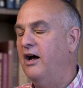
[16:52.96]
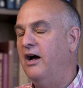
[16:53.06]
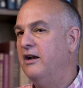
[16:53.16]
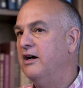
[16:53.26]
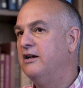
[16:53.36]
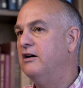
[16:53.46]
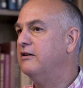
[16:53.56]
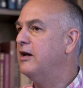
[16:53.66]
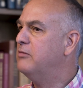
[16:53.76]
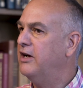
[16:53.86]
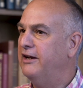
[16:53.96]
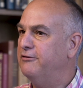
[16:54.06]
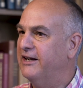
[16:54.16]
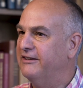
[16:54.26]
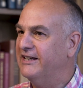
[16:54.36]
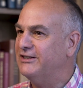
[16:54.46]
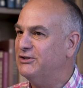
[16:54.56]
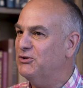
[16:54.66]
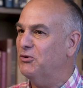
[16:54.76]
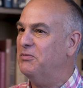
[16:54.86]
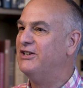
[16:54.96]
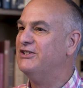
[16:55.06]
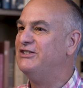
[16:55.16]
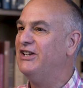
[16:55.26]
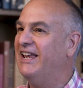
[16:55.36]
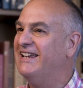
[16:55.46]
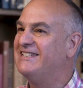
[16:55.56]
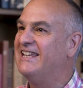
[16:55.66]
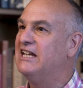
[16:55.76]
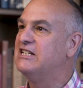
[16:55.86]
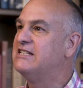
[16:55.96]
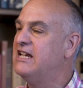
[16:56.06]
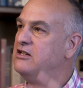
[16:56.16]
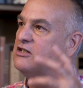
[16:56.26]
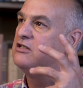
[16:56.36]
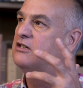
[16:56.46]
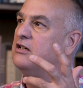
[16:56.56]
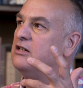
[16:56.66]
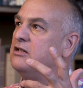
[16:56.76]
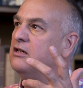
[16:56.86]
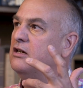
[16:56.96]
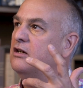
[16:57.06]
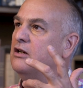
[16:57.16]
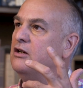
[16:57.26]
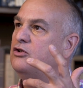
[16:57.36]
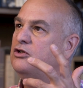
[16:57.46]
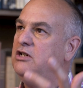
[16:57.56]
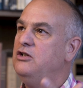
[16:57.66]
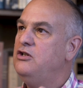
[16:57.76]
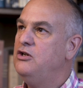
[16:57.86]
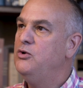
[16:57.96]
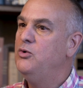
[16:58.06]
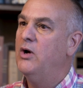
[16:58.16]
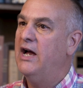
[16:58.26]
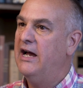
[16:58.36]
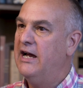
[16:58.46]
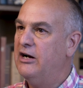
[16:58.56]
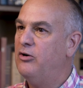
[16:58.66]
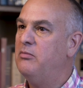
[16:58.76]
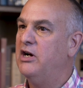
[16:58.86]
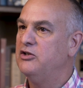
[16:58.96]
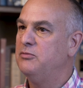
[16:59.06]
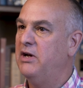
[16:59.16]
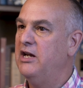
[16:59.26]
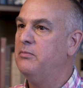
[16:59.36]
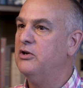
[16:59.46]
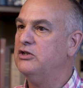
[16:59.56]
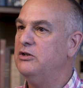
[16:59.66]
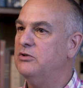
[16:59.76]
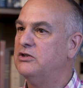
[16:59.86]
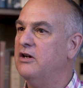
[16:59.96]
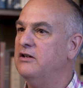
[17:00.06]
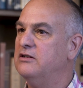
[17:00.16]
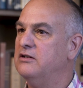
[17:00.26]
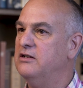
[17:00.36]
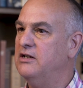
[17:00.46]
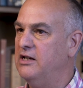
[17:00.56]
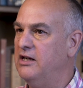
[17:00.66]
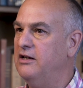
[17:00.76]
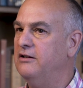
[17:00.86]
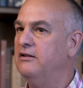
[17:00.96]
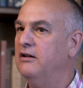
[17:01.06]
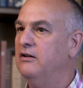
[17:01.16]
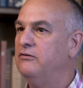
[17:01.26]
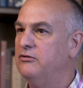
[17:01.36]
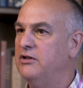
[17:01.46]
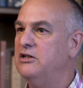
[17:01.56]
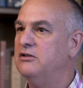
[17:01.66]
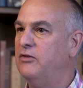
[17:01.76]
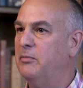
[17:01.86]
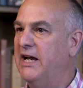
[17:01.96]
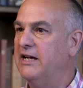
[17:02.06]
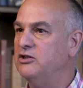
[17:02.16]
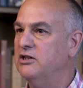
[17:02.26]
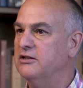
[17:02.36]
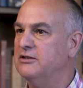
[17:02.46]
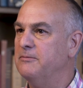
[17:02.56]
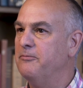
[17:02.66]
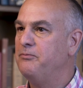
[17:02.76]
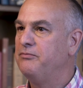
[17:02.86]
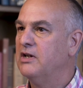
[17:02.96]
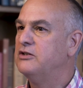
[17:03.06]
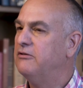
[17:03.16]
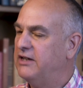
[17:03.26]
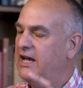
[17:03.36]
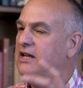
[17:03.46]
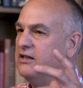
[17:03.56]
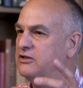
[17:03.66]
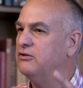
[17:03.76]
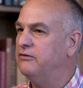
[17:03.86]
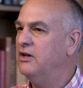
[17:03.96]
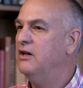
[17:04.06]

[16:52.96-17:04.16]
And I can't get my head around that at all, because it's that sense that she knew how much paper she was going to need for each of the patches. So again, this sort of